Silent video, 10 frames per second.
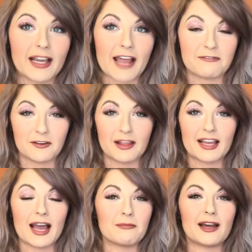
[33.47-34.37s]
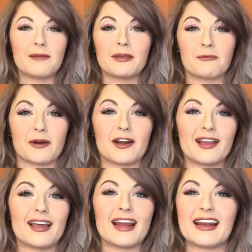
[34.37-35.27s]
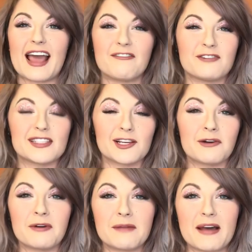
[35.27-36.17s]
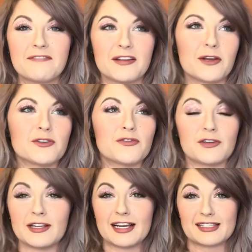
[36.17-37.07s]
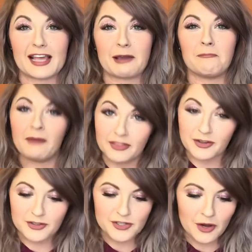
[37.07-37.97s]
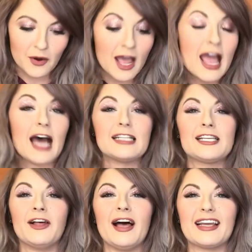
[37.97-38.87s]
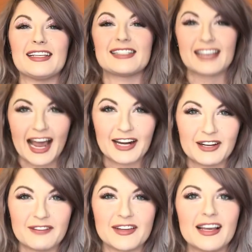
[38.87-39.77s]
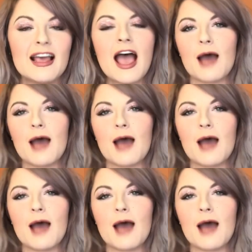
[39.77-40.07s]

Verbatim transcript: Like, I feel like I'm gonna be wearing it in every single one of my videos for the next like month or so until I get tired of it.